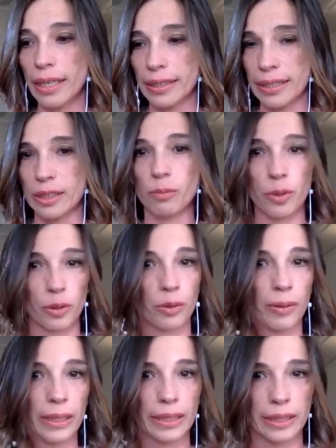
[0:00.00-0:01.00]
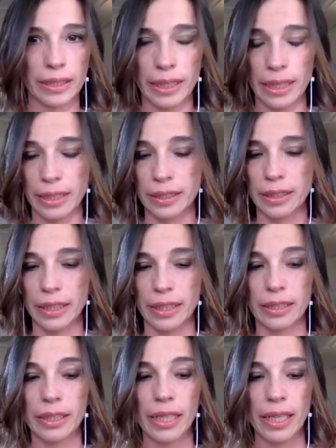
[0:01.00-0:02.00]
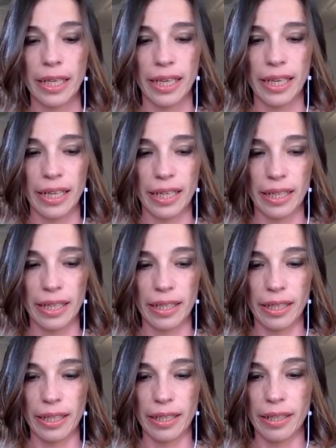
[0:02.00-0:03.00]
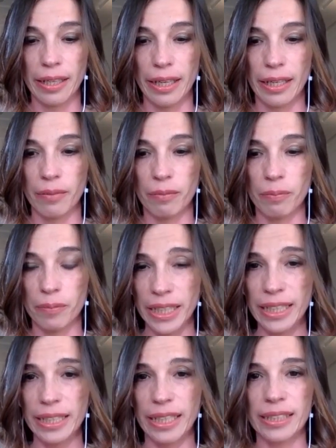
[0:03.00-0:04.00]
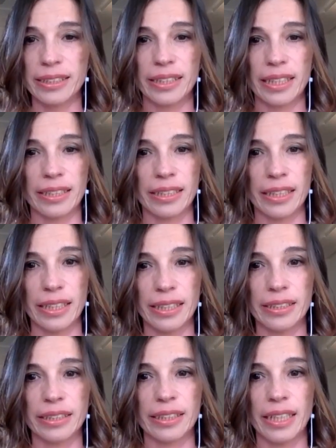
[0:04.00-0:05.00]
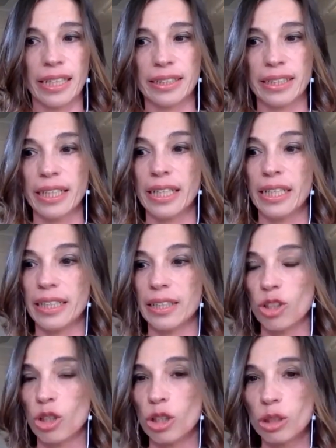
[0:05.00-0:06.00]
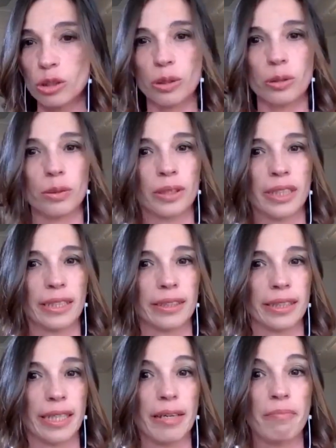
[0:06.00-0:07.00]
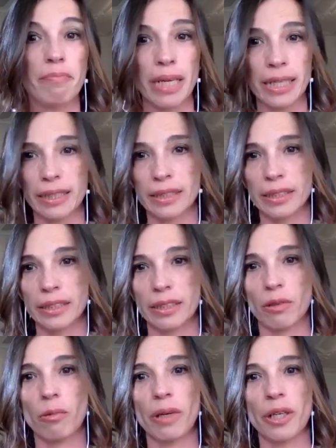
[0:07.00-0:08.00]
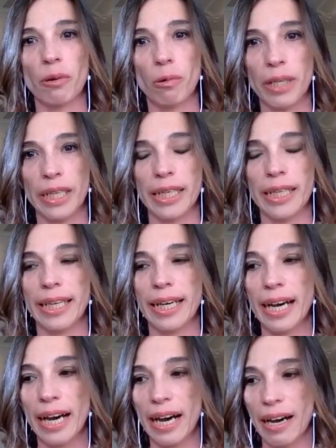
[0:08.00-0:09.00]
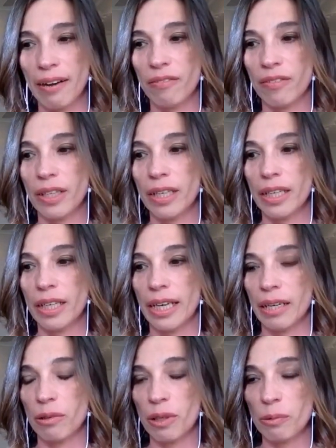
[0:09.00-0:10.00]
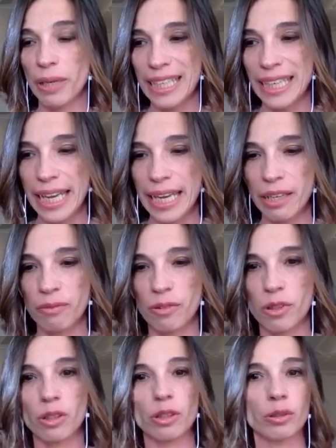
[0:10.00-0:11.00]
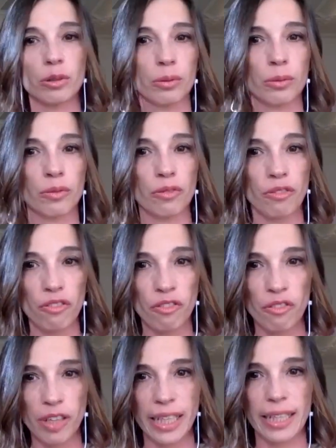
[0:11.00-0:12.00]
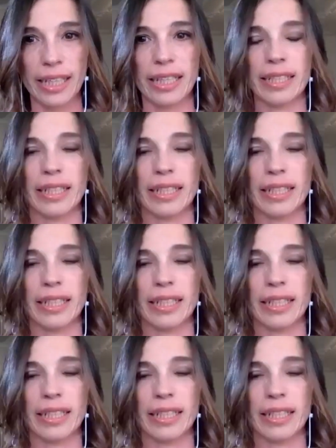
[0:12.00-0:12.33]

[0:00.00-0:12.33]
this Portuguese researcher, bring us, that is that consciousness emerges when we are able to feel